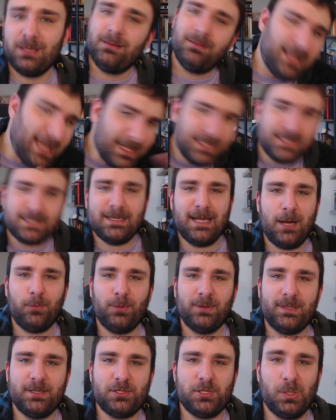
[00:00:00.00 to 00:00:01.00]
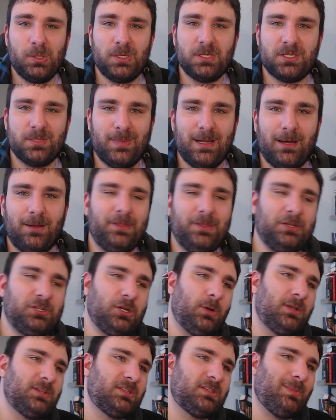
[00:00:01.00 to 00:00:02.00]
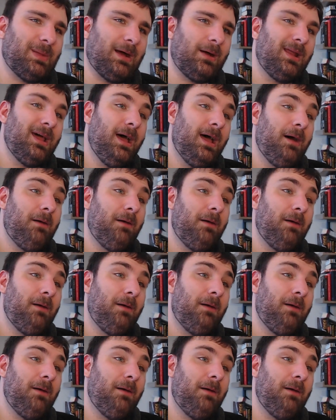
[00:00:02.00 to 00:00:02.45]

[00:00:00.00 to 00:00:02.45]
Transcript: That's not what the joke is about. The joke is about